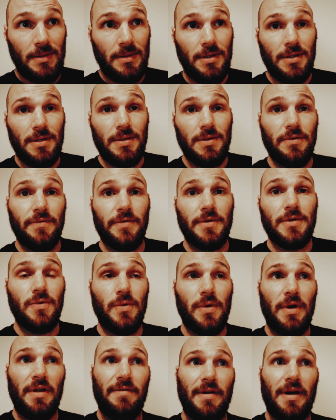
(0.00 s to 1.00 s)
just over
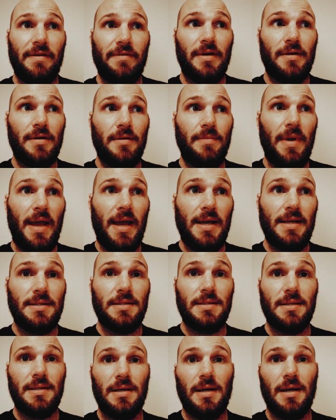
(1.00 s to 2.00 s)
2,500
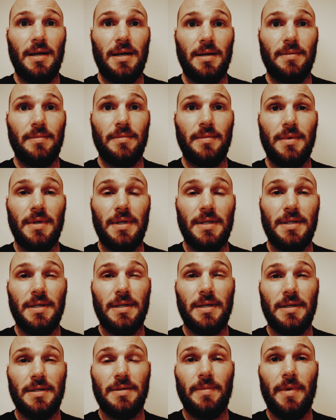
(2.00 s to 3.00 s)
pace um,
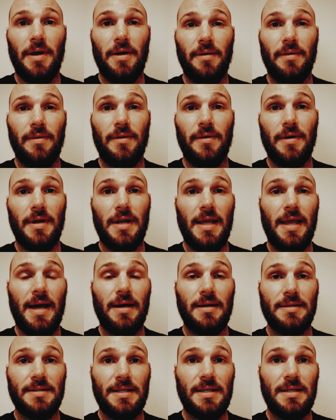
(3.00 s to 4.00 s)
until I was about 30
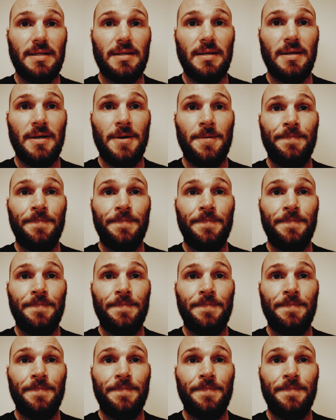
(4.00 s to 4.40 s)
cals in,